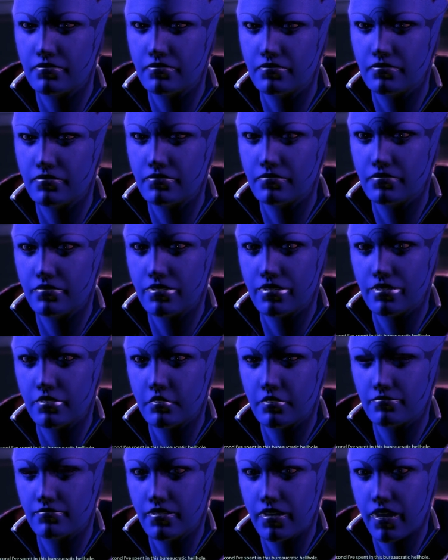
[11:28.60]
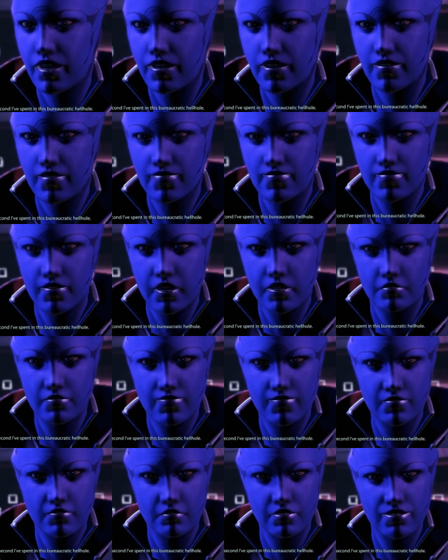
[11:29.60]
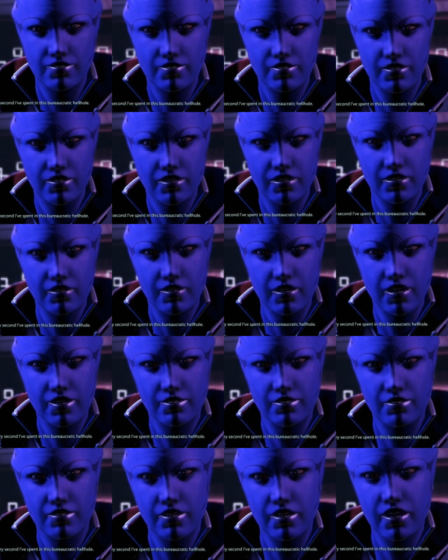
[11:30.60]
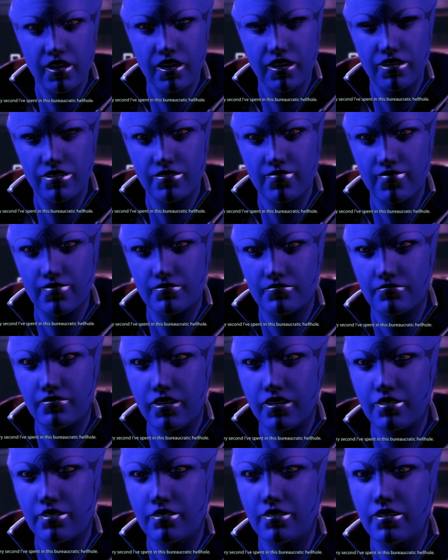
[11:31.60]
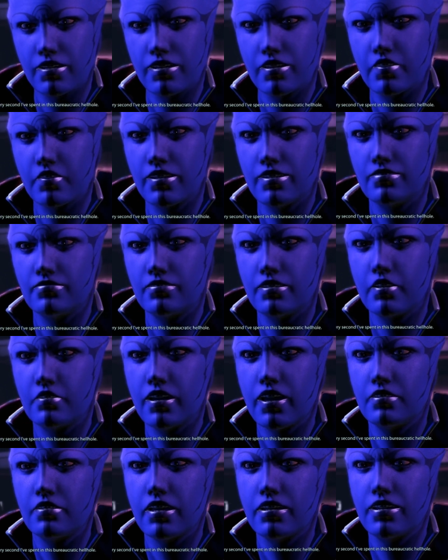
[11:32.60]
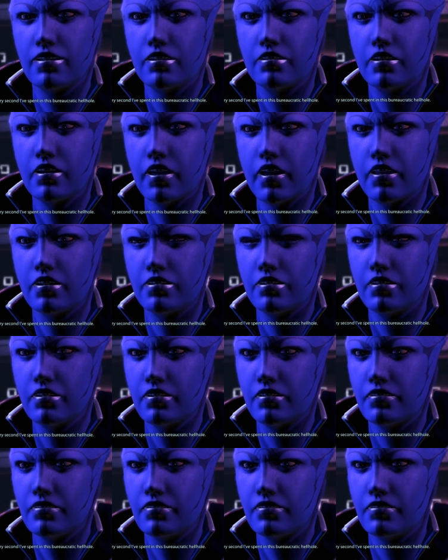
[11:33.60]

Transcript: Oh man. You pay for every second I've spent in this bureaucratic hellhole.